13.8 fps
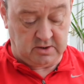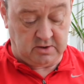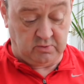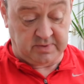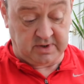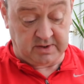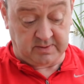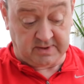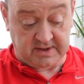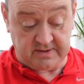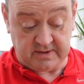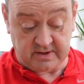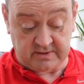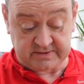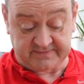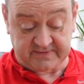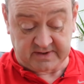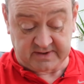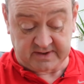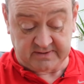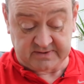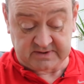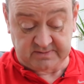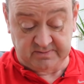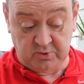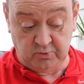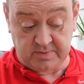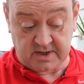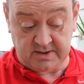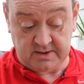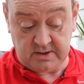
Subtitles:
Oh, by the way, as I found out, there's a blue button.